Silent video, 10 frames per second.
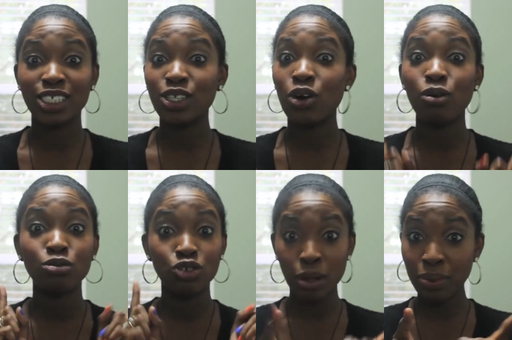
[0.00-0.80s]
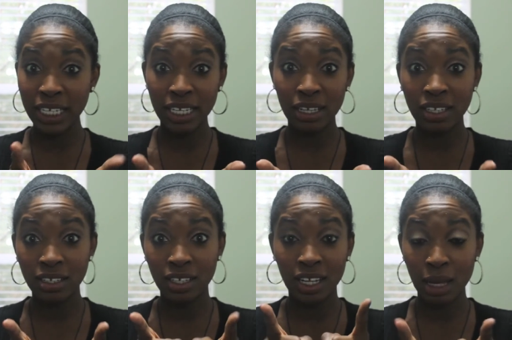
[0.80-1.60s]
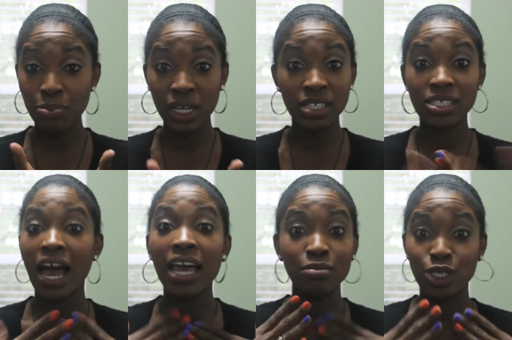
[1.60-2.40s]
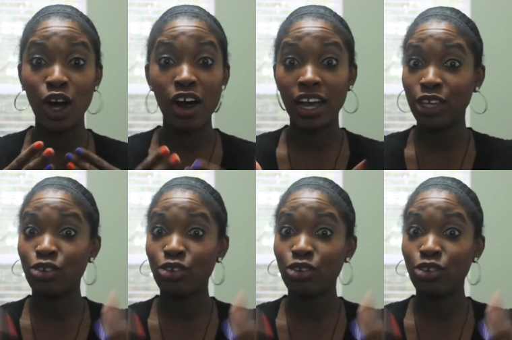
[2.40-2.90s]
So trampoline Olympians, I am sorry.